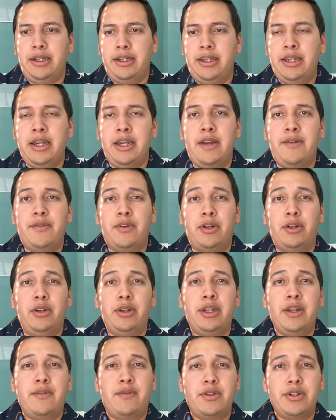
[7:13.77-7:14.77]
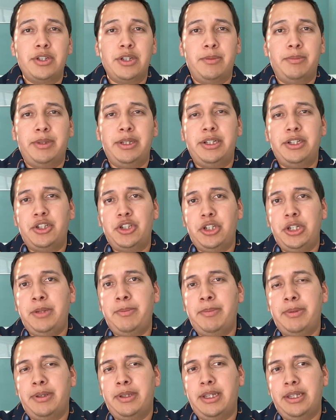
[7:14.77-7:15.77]
yeah, if you're looking for something
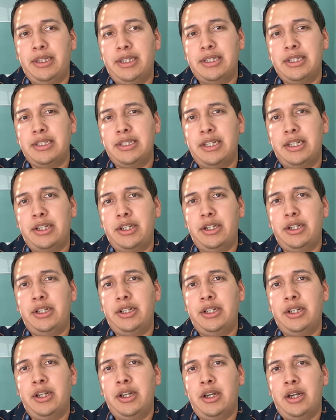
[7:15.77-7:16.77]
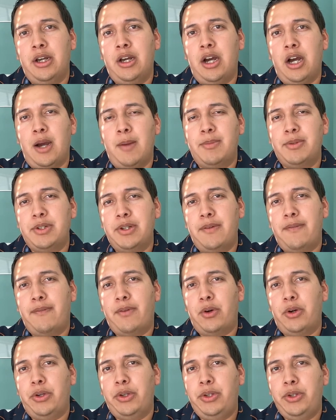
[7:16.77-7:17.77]
cheap, then this is a good option
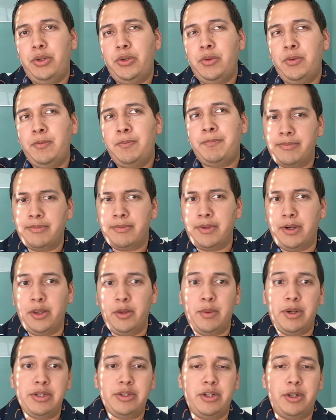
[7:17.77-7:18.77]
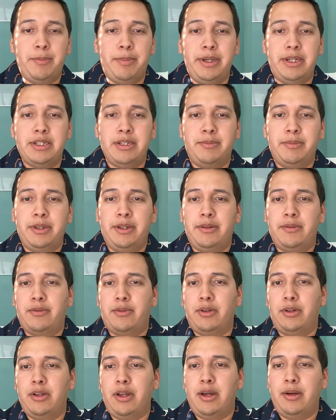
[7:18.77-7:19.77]
for you. Otherwise, you could pay something
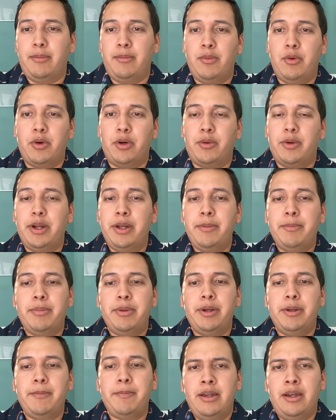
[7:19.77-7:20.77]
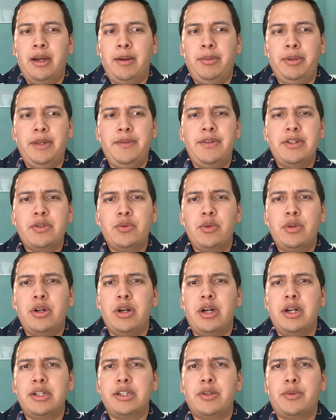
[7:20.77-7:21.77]
for a lot more, right? But I believe this one
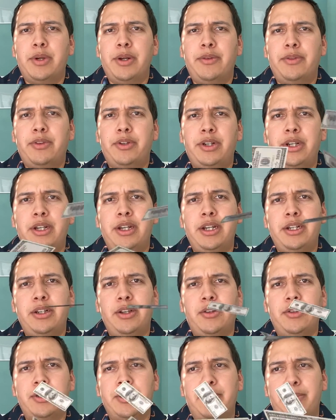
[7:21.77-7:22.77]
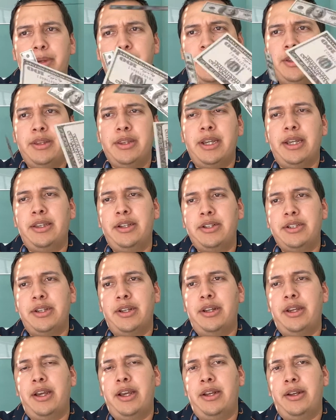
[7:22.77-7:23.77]
costs around $39 a month, and there's
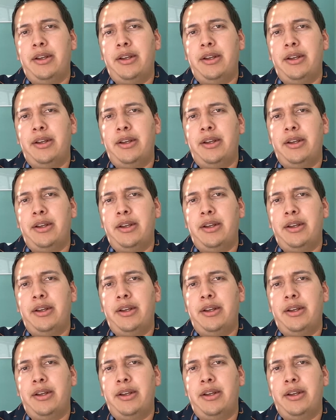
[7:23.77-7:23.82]
a